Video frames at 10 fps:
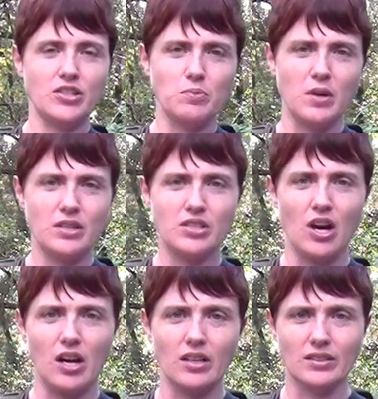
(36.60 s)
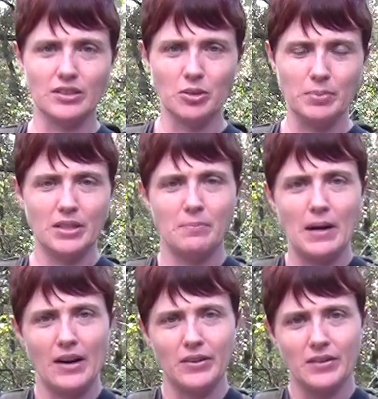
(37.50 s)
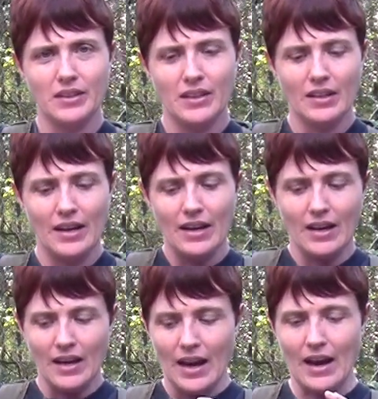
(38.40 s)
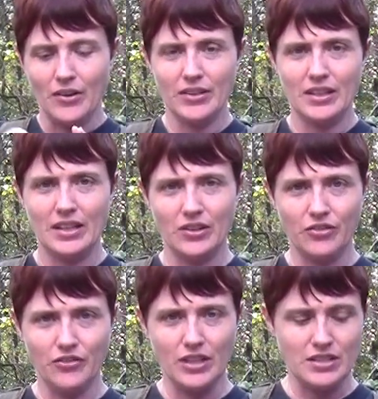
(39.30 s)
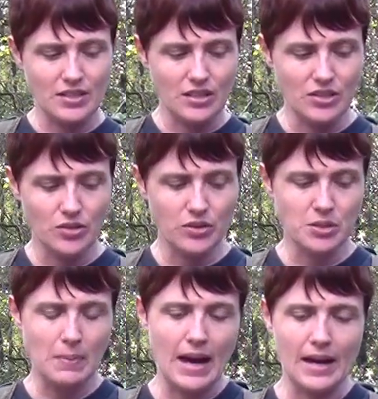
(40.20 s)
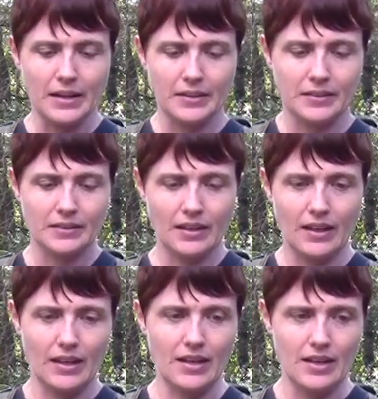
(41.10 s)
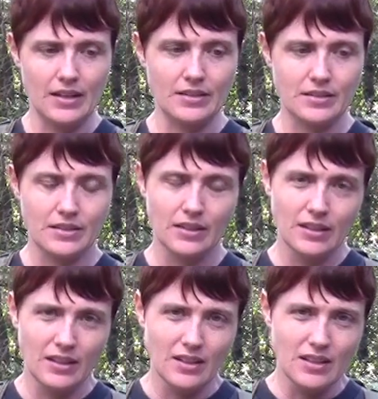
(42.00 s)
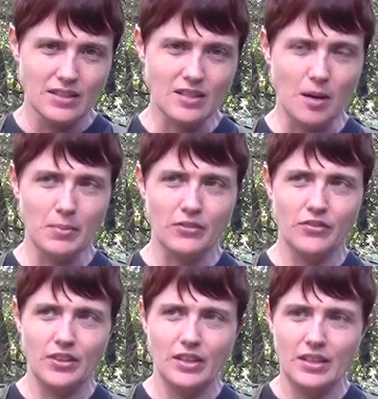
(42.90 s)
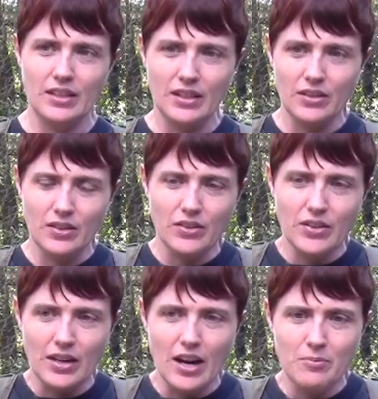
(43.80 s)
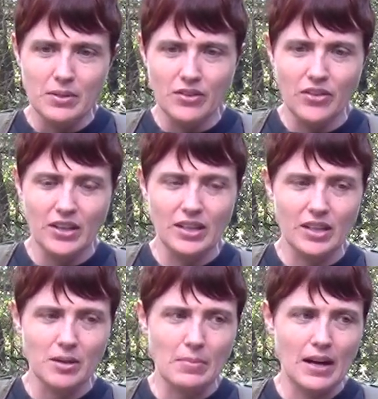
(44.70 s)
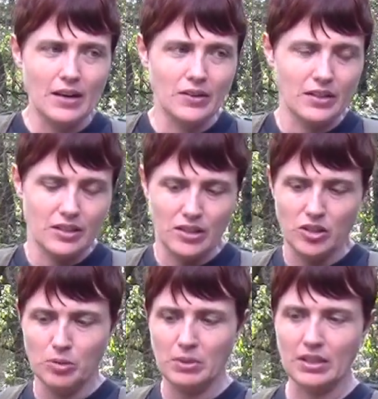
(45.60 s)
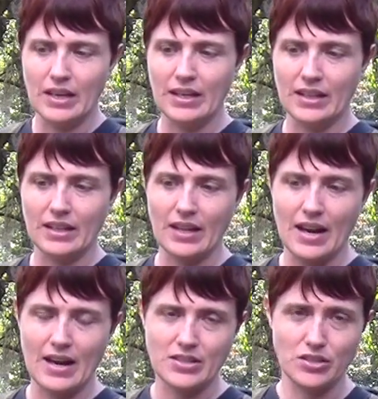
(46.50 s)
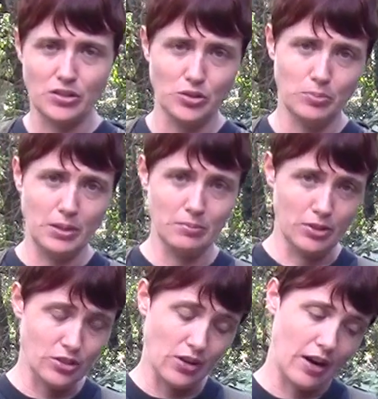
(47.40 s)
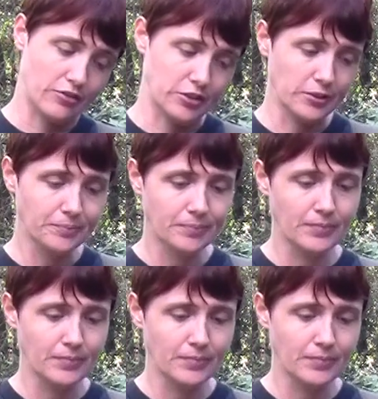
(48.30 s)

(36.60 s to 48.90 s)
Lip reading: just wanted to talk a little bit about how the gear fits into this pack and some of the gear that I've been thinking about and accumulating as a newbie bushcrafter.